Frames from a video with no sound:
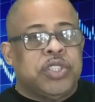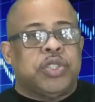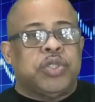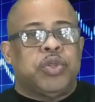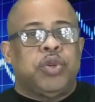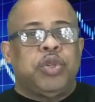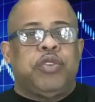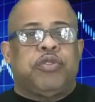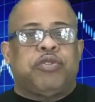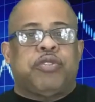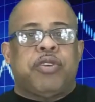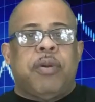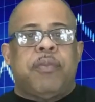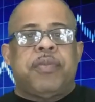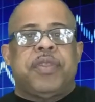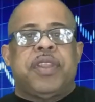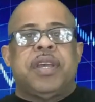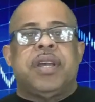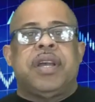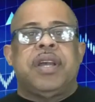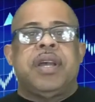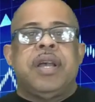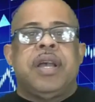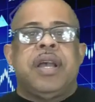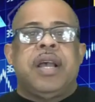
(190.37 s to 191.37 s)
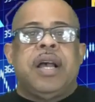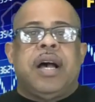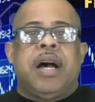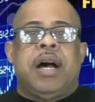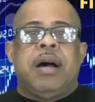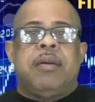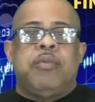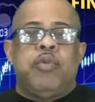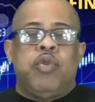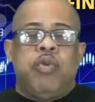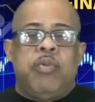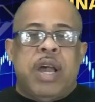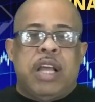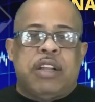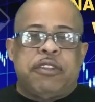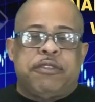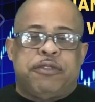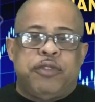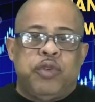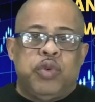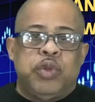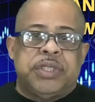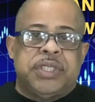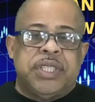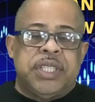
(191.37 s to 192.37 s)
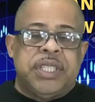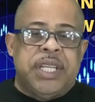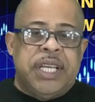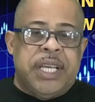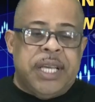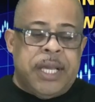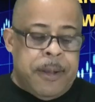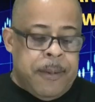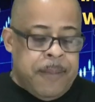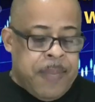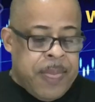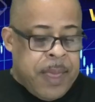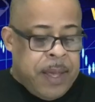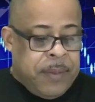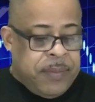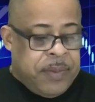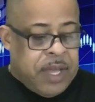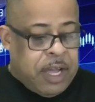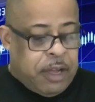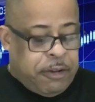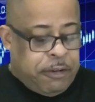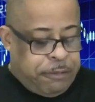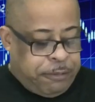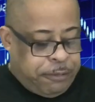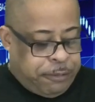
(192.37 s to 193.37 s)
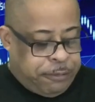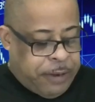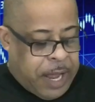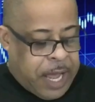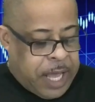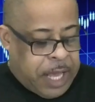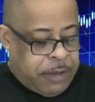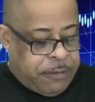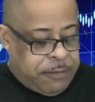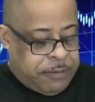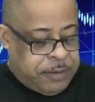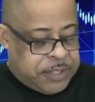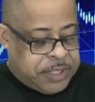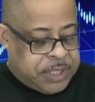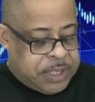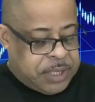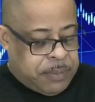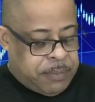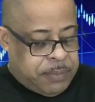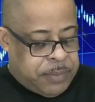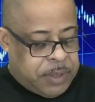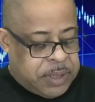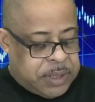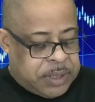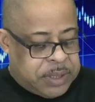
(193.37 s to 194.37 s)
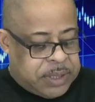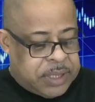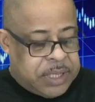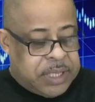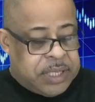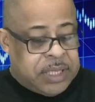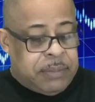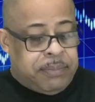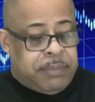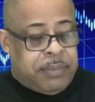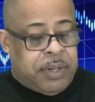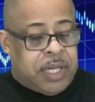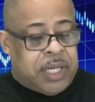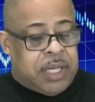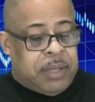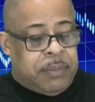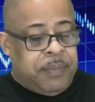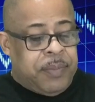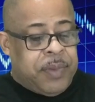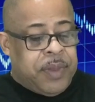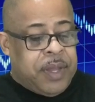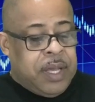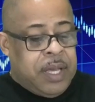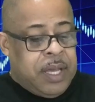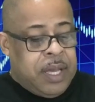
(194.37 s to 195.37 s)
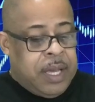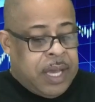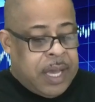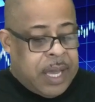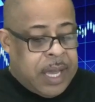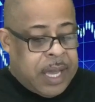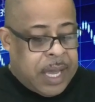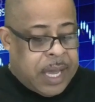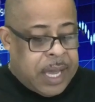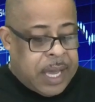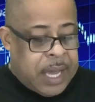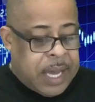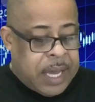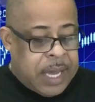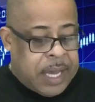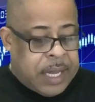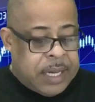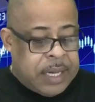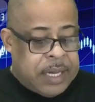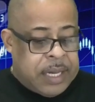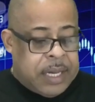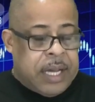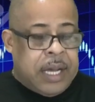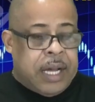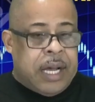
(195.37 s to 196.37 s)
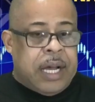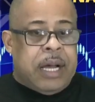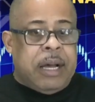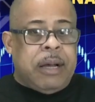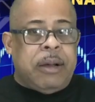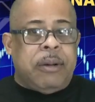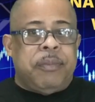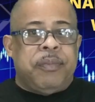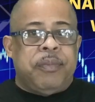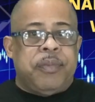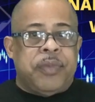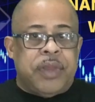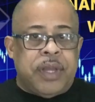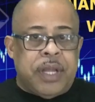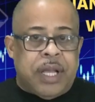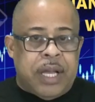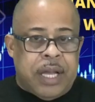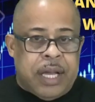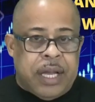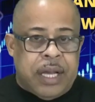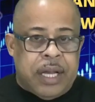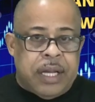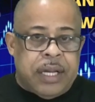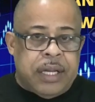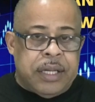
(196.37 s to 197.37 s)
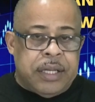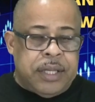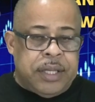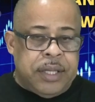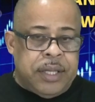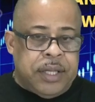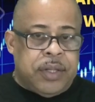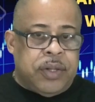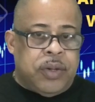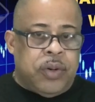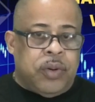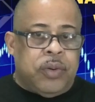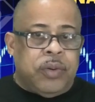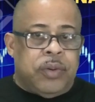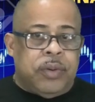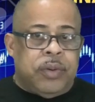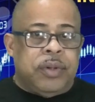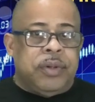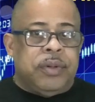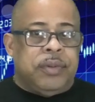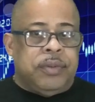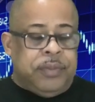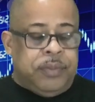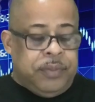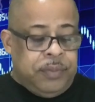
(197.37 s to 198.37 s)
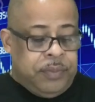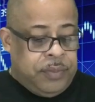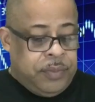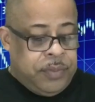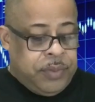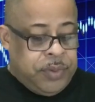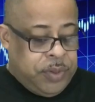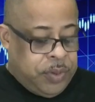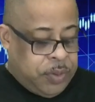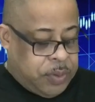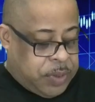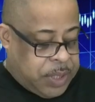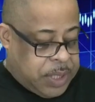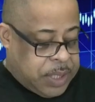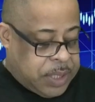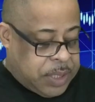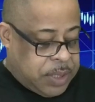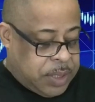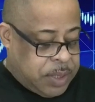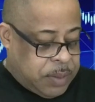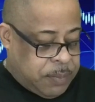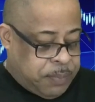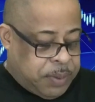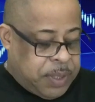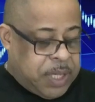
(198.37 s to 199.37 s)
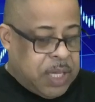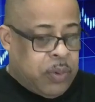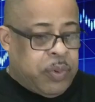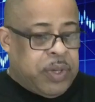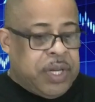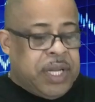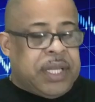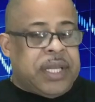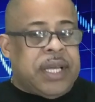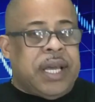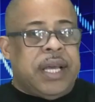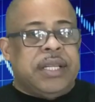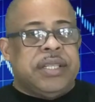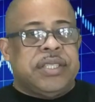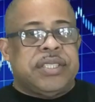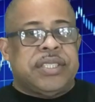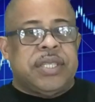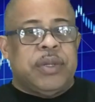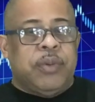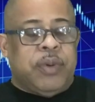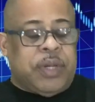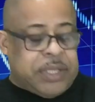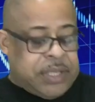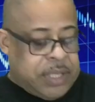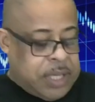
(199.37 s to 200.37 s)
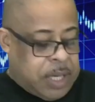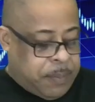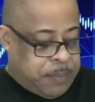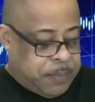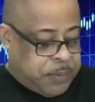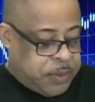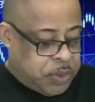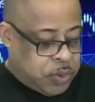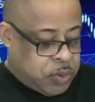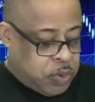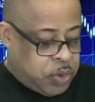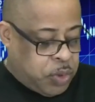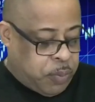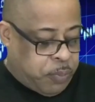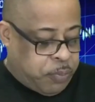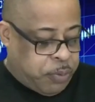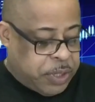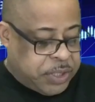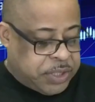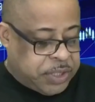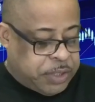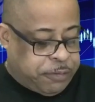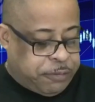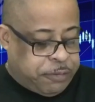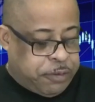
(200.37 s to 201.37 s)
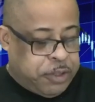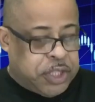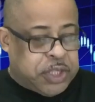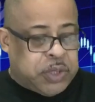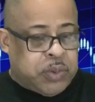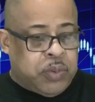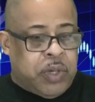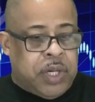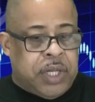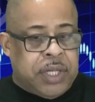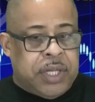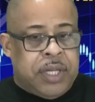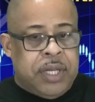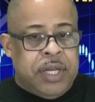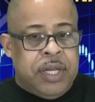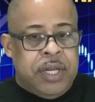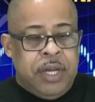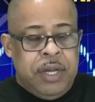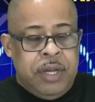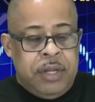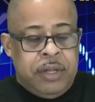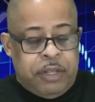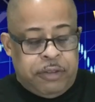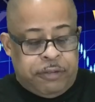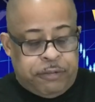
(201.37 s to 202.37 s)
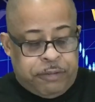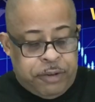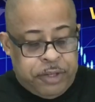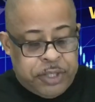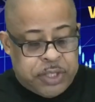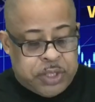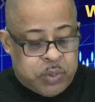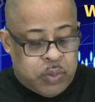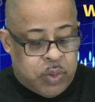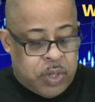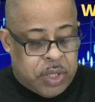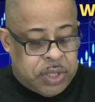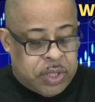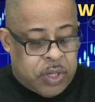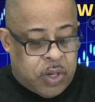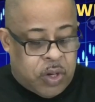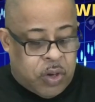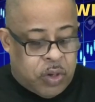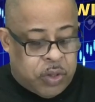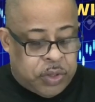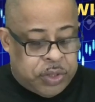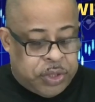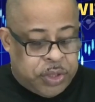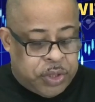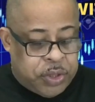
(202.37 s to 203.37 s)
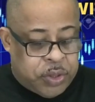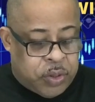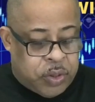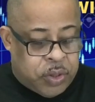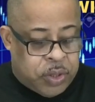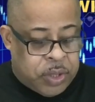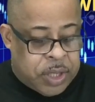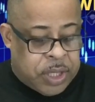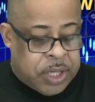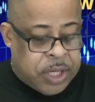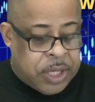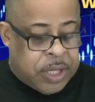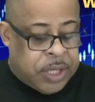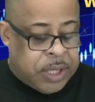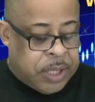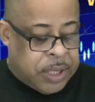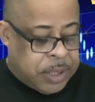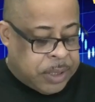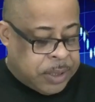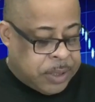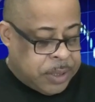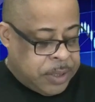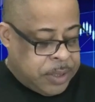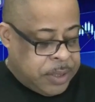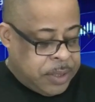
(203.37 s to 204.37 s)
show you from the uh, mobile phone today. There are five symbols in the bottom and um, you know you can play with it and see what's up. So you press the first one the first one on your uh,